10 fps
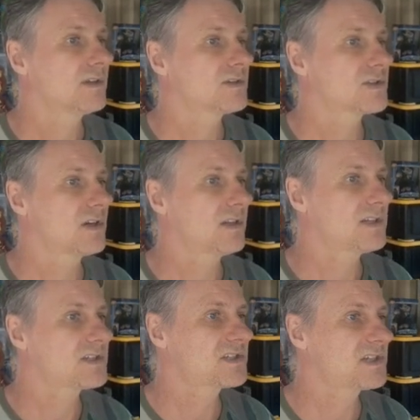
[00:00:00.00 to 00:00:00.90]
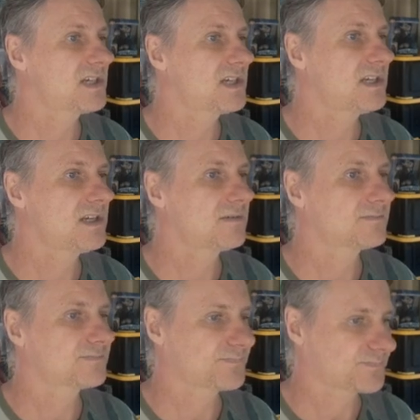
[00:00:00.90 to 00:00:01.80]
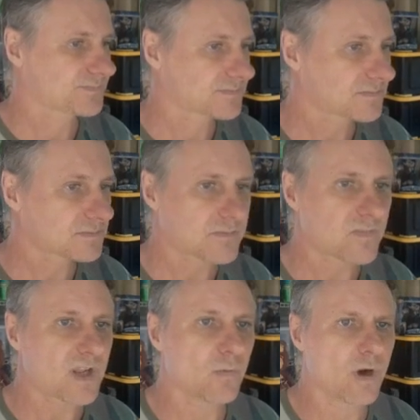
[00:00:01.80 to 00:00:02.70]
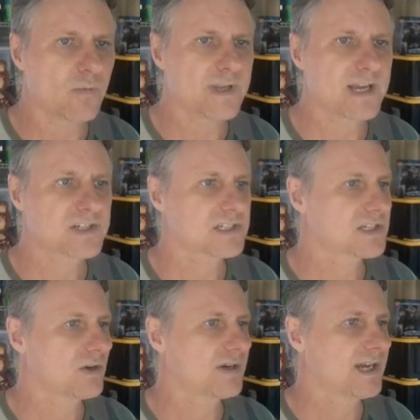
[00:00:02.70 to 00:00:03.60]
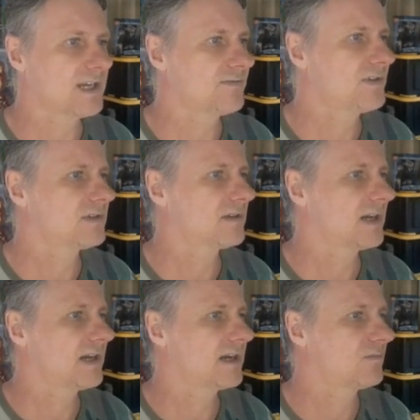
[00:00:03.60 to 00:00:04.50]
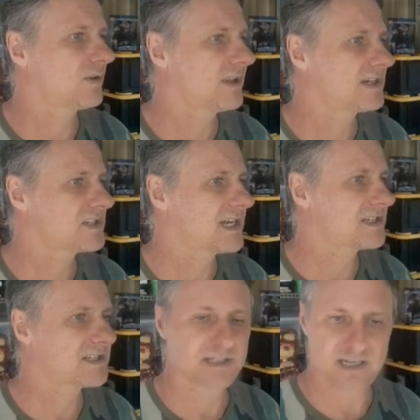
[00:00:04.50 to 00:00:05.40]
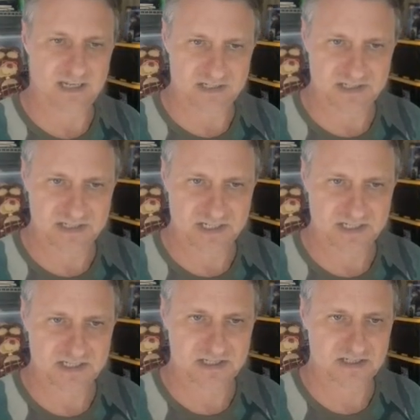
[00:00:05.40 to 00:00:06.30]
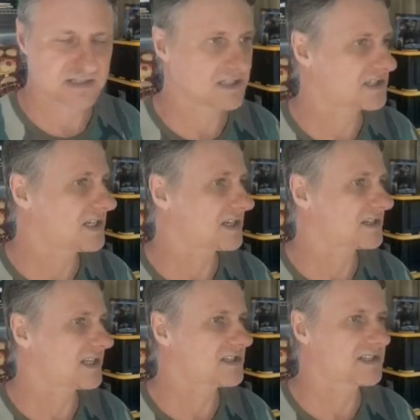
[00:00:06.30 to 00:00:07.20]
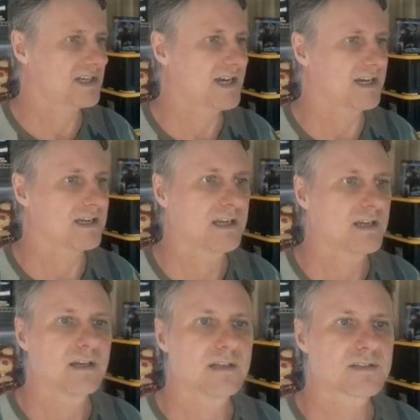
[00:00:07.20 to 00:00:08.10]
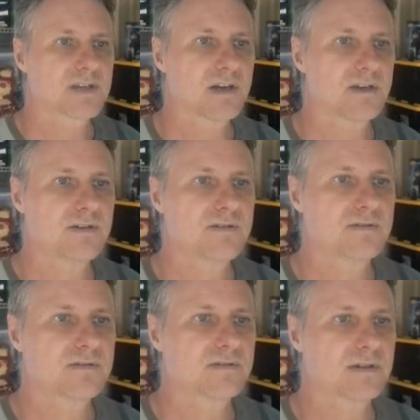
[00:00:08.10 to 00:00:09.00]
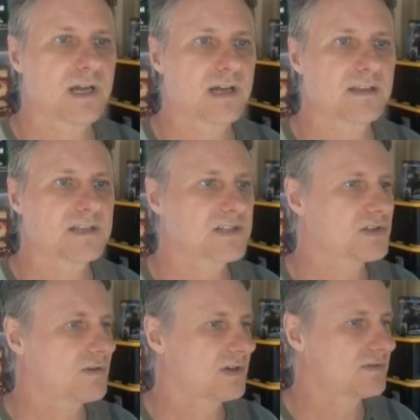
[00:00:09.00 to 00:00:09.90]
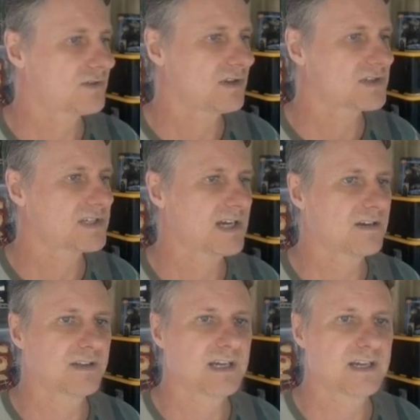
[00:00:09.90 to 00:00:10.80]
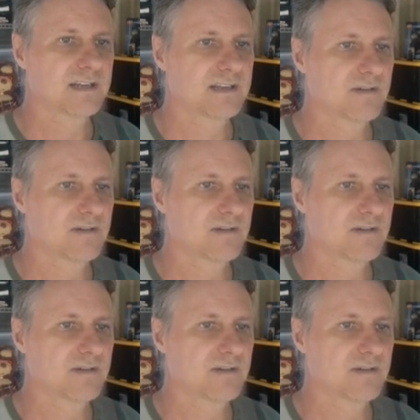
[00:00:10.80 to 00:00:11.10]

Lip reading: So let's see what we actually got out of it. Well, there's yesterday, the 6th, that's today. So there's a $200 sale there, and